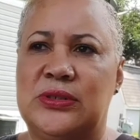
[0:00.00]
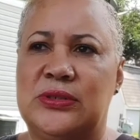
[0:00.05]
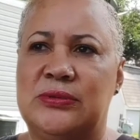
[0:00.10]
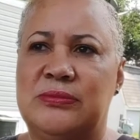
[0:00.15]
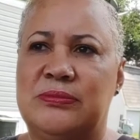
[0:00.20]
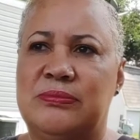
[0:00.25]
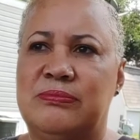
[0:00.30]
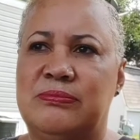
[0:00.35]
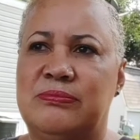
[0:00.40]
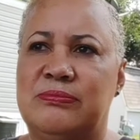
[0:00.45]

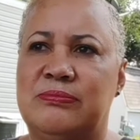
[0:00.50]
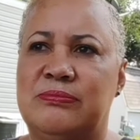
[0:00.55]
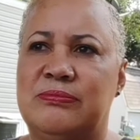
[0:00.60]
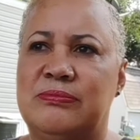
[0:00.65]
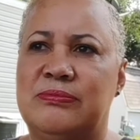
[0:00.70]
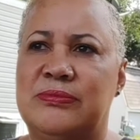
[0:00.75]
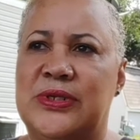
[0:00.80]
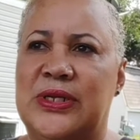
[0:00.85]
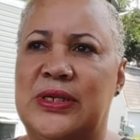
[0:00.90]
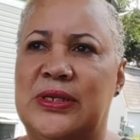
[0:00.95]

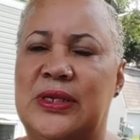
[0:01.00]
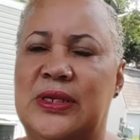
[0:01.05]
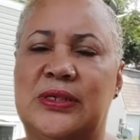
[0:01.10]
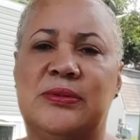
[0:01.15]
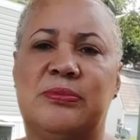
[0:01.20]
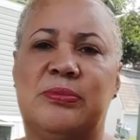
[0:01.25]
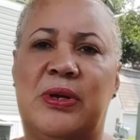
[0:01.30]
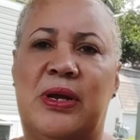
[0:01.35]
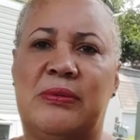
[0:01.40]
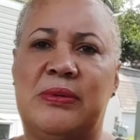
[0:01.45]
And that's
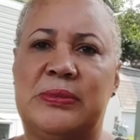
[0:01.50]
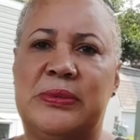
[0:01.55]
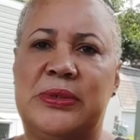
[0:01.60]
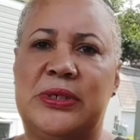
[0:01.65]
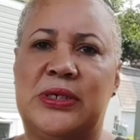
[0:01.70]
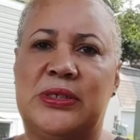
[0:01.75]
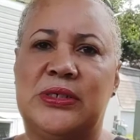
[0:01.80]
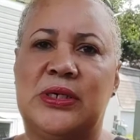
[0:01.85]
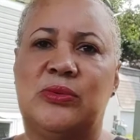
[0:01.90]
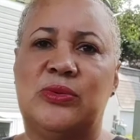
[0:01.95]
probably
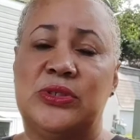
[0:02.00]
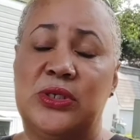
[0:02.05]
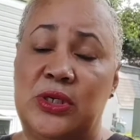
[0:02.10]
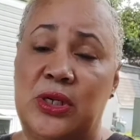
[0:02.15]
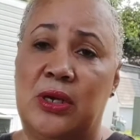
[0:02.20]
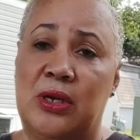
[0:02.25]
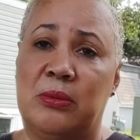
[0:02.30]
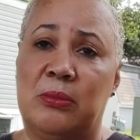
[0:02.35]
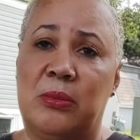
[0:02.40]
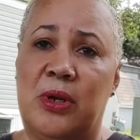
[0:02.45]
because I was a
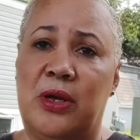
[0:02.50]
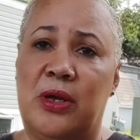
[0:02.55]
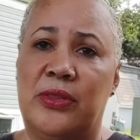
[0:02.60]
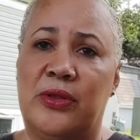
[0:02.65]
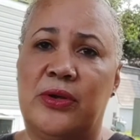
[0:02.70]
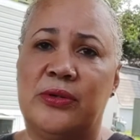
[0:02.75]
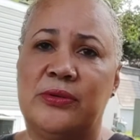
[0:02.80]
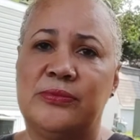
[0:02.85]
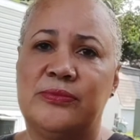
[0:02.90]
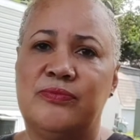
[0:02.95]
young
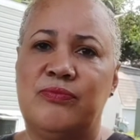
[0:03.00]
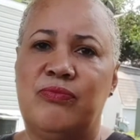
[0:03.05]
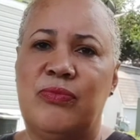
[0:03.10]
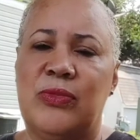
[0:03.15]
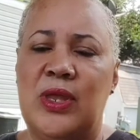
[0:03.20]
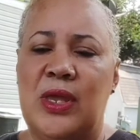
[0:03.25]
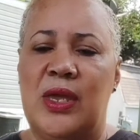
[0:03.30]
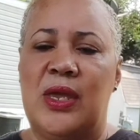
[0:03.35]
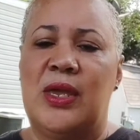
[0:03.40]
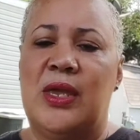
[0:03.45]
mother
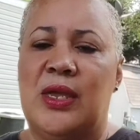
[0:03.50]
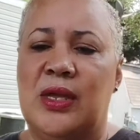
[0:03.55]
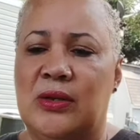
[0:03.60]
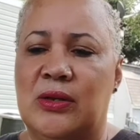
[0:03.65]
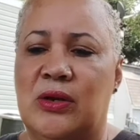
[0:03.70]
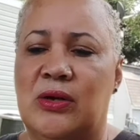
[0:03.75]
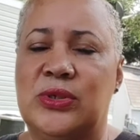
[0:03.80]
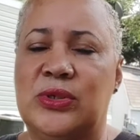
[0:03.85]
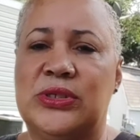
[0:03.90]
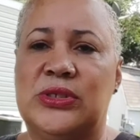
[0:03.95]
and
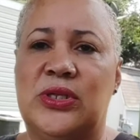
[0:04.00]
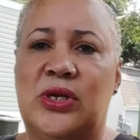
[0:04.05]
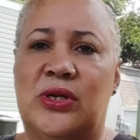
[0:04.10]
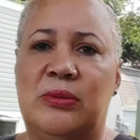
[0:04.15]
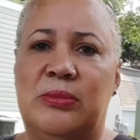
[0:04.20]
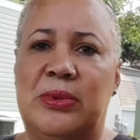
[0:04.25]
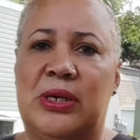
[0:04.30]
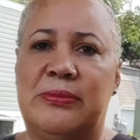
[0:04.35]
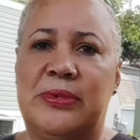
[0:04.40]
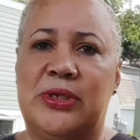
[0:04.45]
always thought
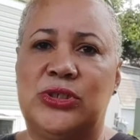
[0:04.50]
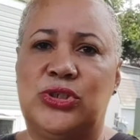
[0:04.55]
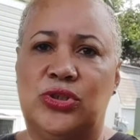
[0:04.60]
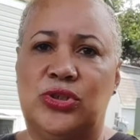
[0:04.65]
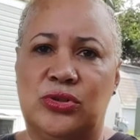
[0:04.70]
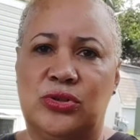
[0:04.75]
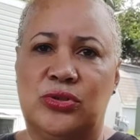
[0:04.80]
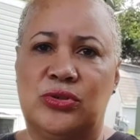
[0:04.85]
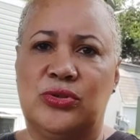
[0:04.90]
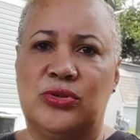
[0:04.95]
about my
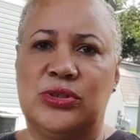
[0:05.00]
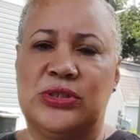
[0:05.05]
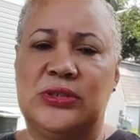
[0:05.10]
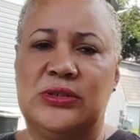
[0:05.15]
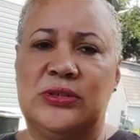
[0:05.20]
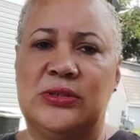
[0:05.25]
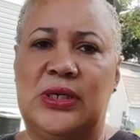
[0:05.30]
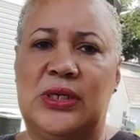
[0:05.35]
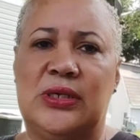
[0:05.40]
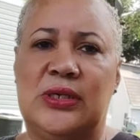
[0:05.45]

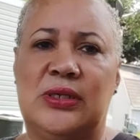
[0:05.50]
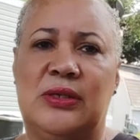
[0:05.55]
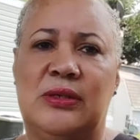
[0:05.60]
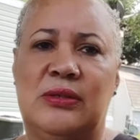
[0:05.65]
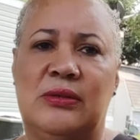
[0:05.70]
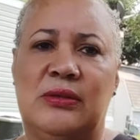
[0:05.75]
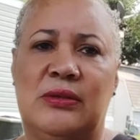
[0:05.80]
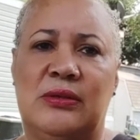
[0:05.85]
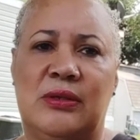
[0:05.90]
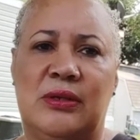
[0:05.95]
children and,
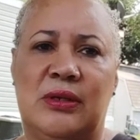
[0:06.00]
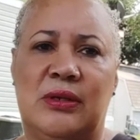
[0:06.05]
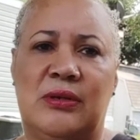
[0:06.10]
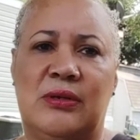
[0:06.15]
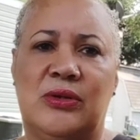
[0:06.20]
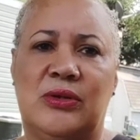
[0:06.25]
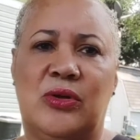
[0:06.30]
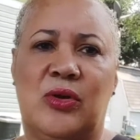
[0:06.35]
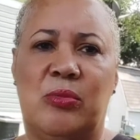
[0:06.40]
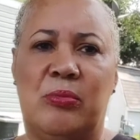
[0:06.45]

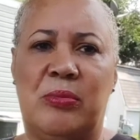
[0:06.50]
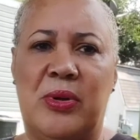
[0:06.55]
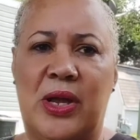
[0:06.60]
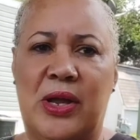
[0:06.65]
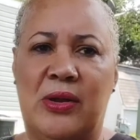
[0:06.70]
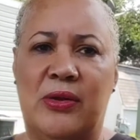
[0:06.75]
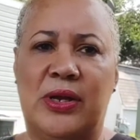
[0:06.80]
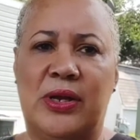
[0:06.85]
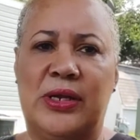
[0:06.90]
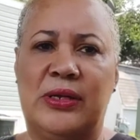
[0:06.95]
you know,
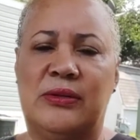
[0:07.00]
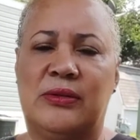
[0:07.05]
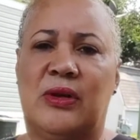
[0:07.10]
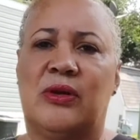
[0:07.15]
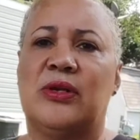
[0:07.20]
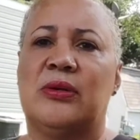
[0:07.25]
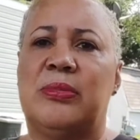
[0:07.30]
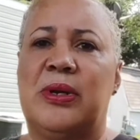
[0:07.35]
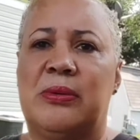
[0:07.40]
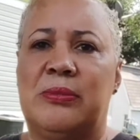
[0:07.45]
married,
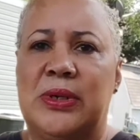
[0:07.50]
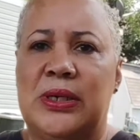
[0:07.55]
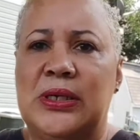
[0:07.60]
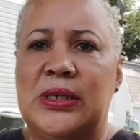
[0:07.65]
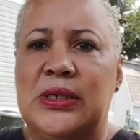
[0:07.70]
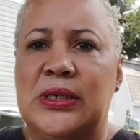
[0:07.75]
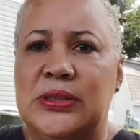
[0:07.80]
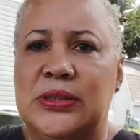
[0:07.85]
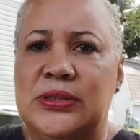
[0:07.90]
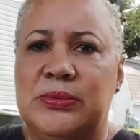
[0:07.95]
thought about my
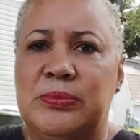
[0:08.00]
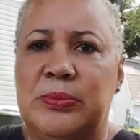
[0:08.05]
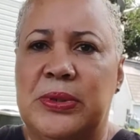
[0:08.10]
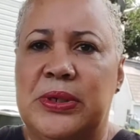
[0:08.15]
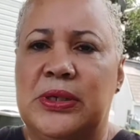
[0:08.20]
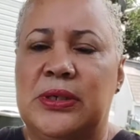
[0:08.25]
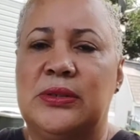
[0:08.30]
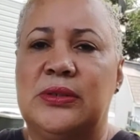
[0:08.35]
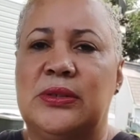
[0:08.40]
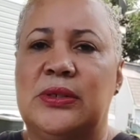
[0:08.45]

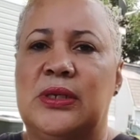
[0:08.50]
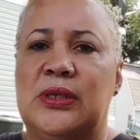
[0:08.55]
husband.